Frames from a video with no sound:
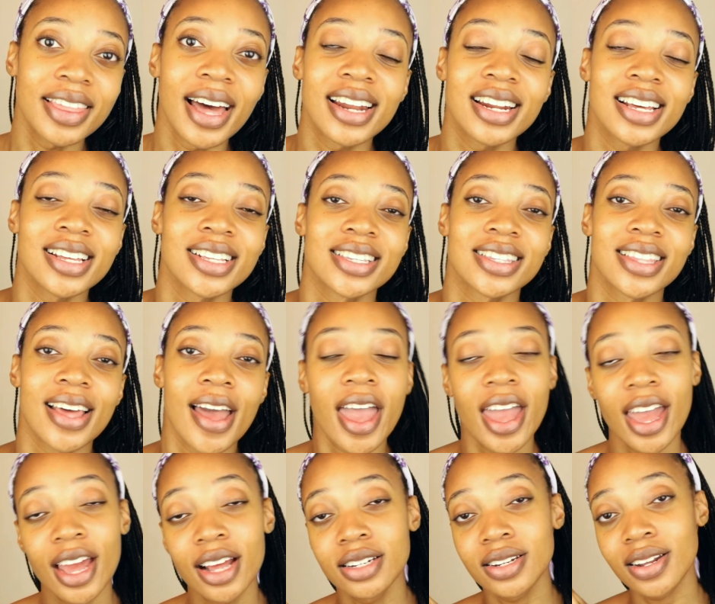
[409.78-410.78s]
that is the
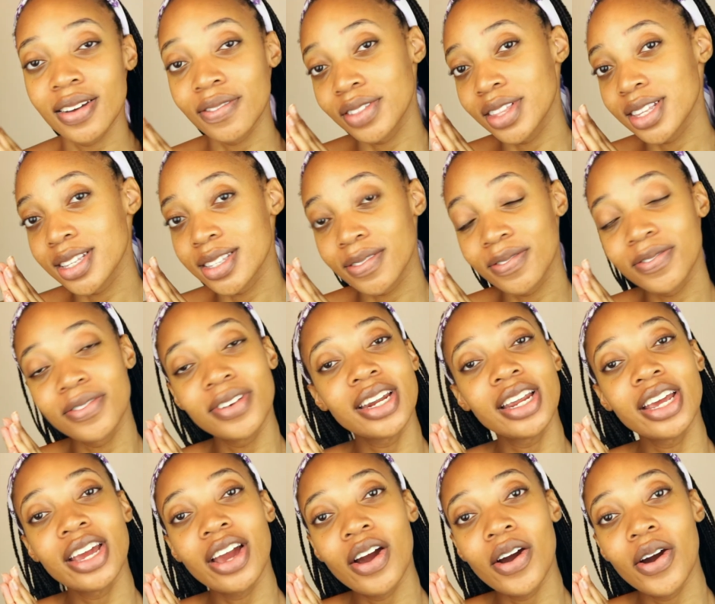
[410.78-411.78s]
end of this
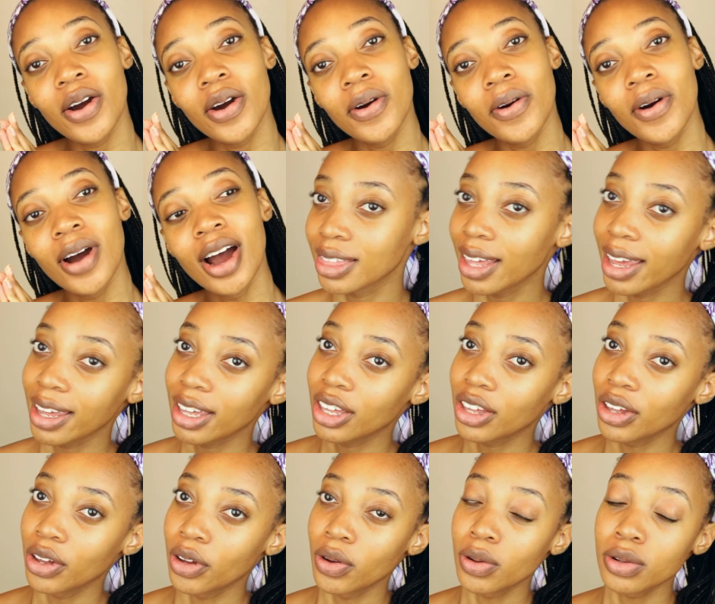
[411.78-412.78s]
video.
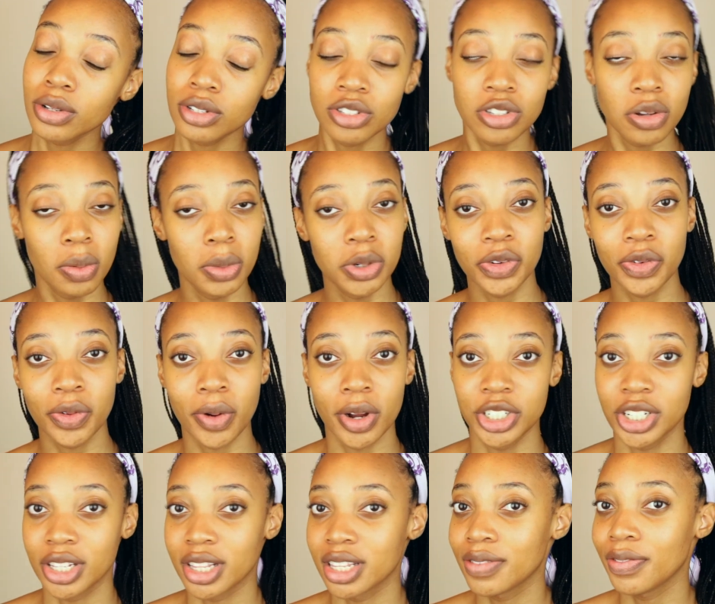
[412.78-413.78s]
Thank you so much for
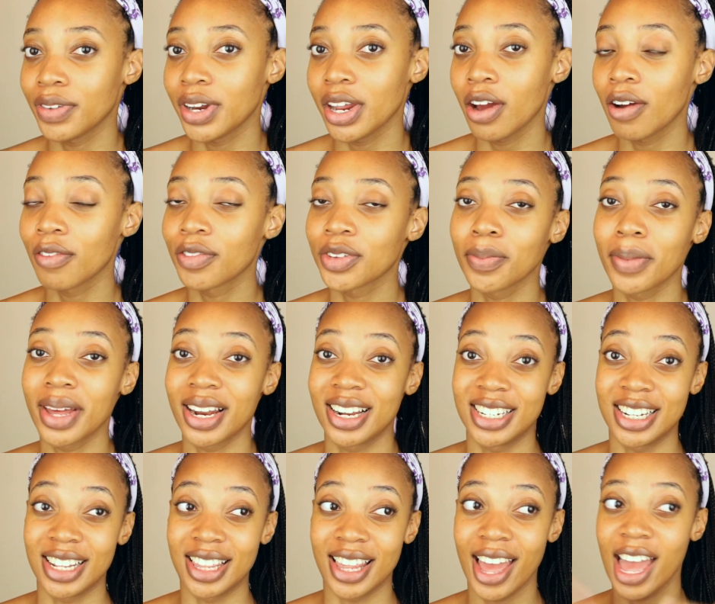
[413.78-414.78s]
watching this video. If you made it
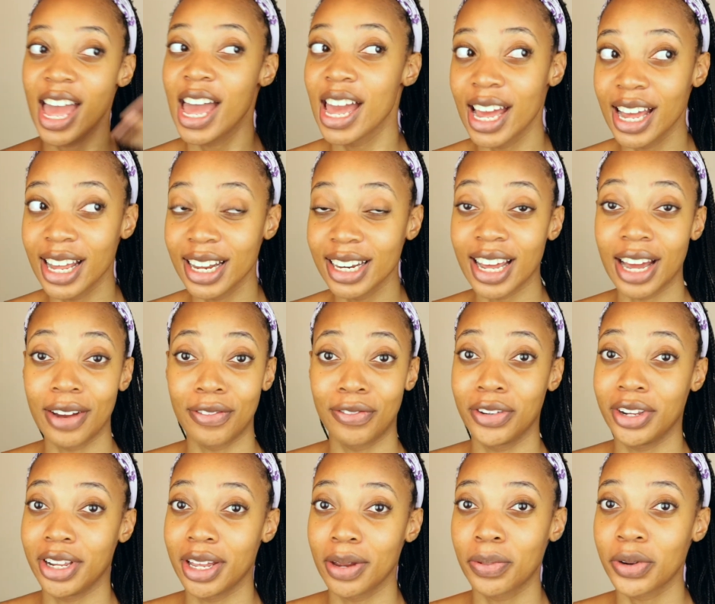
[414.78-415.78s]
to the end, I
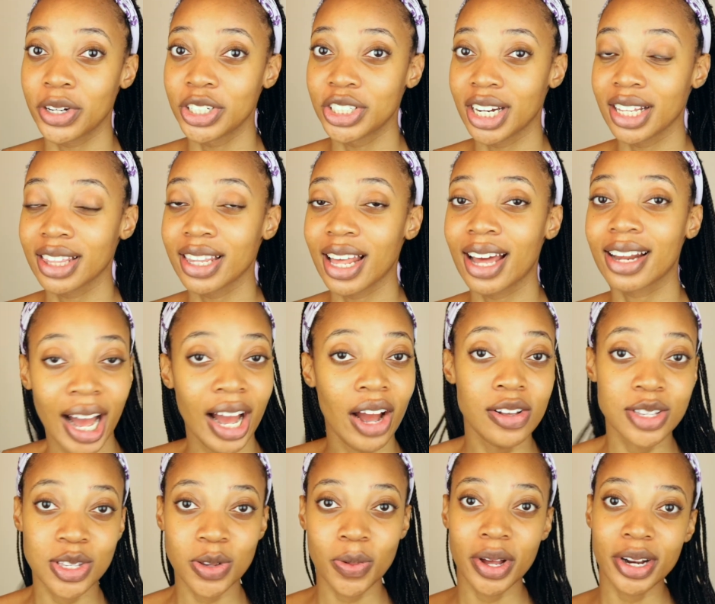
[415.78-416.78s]
really appreciate that. I
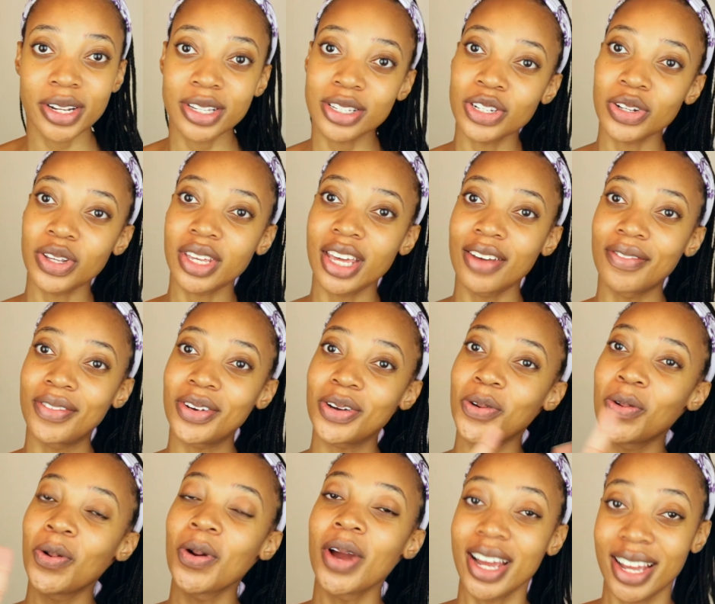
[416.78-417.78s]
also want to give a
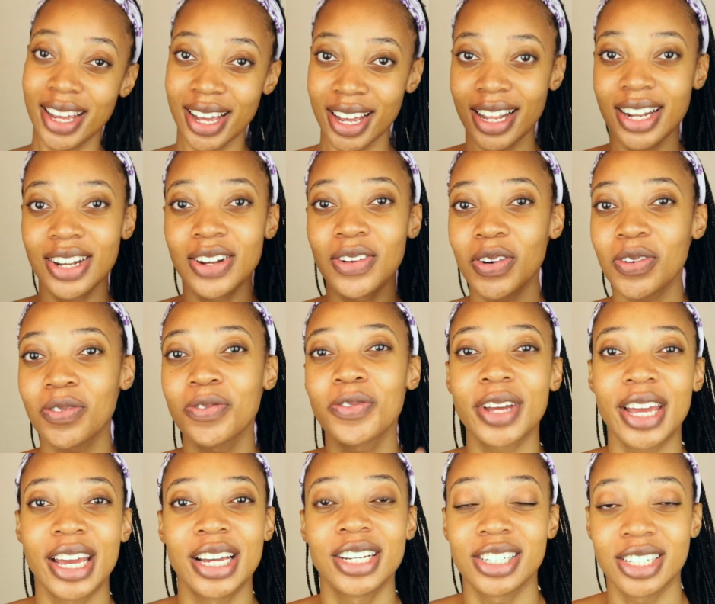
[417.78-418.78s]
quick
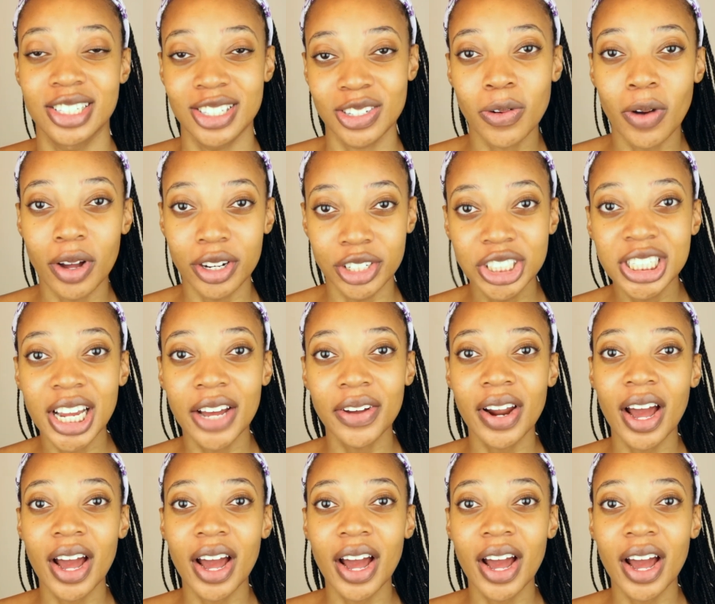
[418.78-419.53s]
notification squad shout